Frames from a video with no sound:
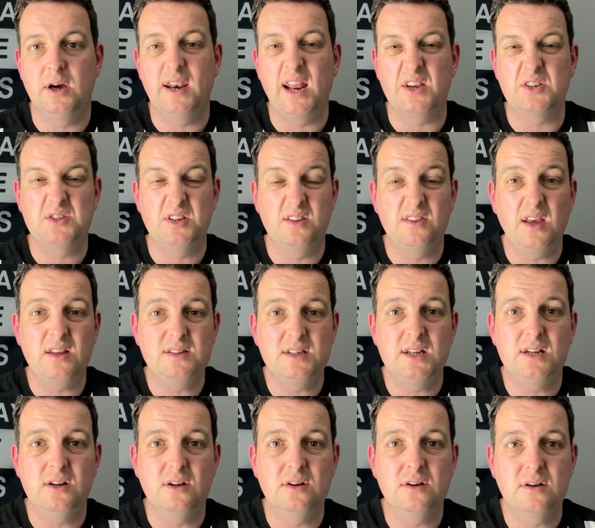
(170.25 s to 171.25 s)
And actually they
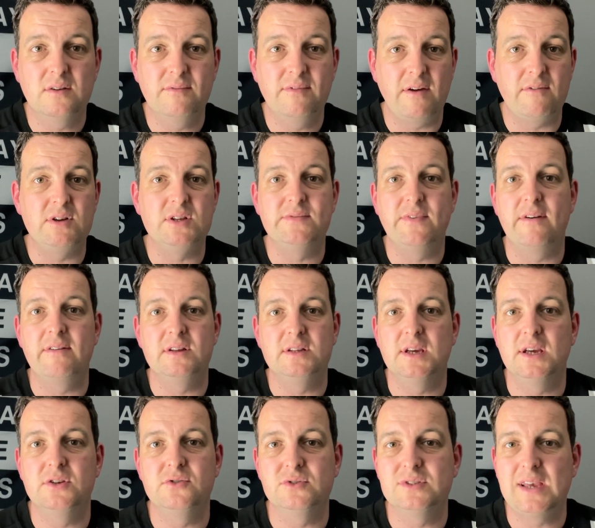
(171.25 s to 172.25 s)
did look very, very
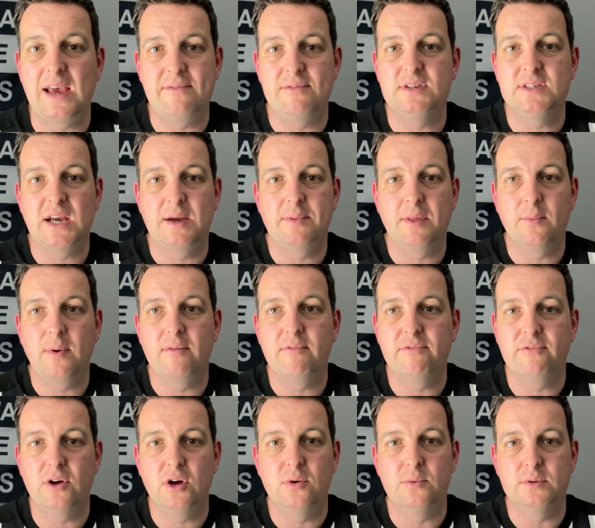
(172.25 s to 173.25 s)
dangerous every time they went
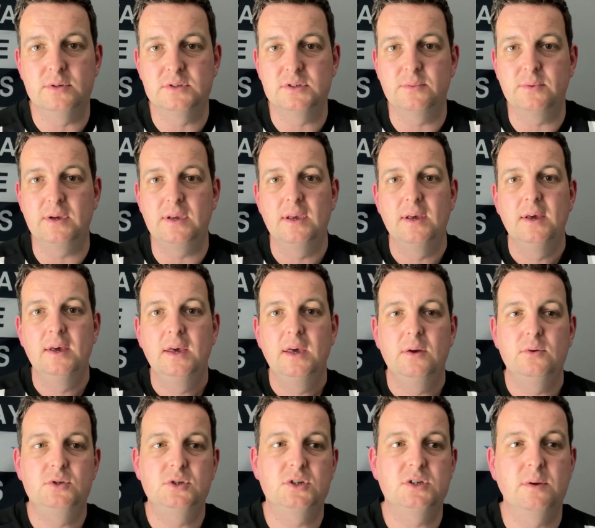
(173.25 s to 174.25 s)
forward. So it
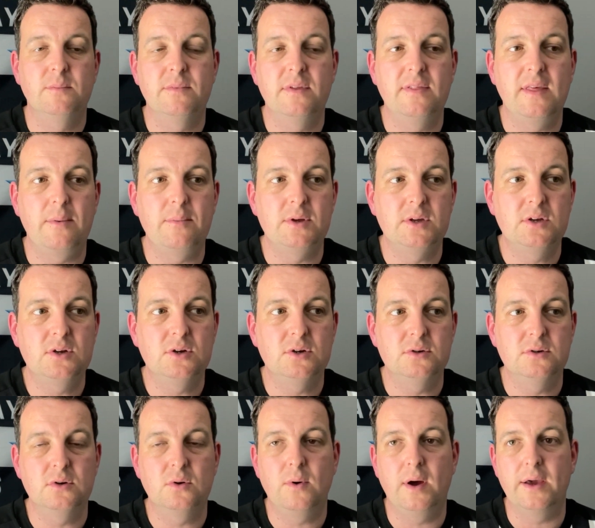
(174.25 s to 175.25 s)
was just something that we
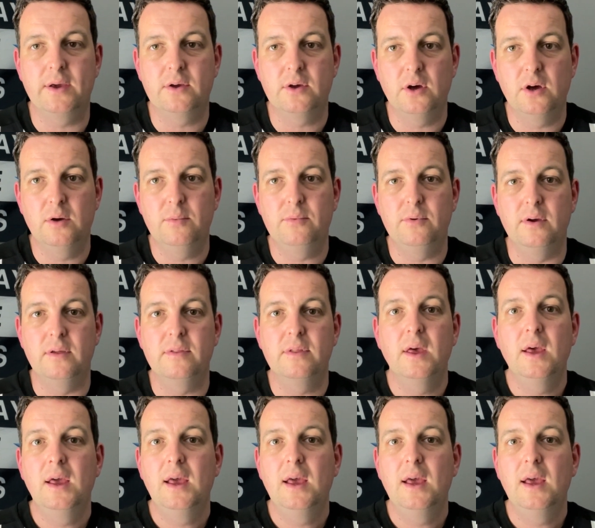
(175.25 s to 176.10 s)
couldn't quite cope with.